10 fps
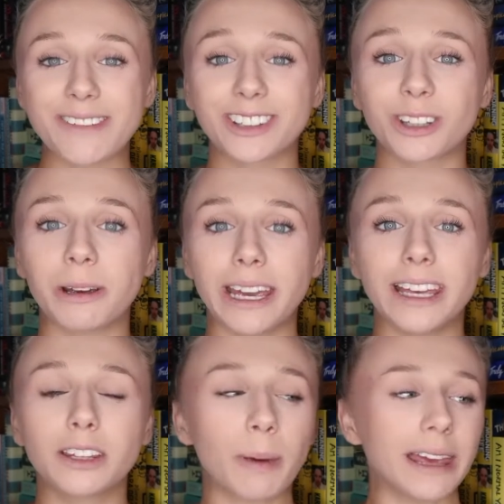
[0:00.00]
So it
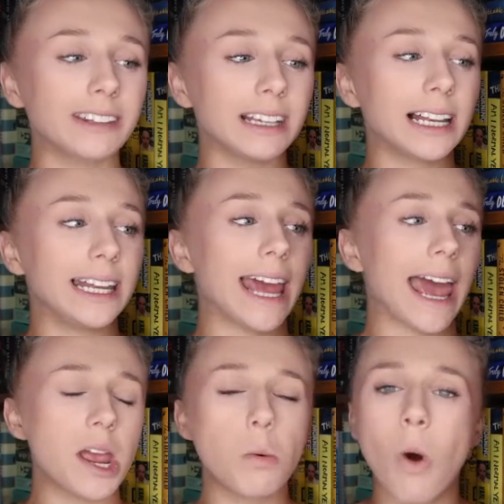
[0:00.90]
is basically
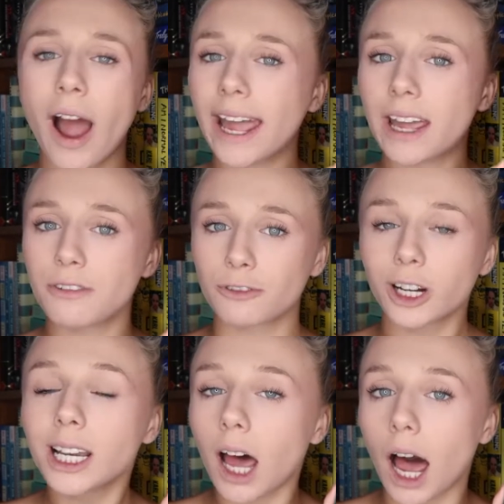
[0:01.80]
a YA
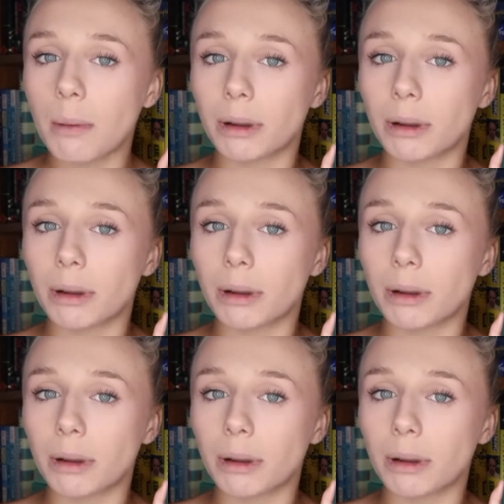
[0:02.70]
thriller, I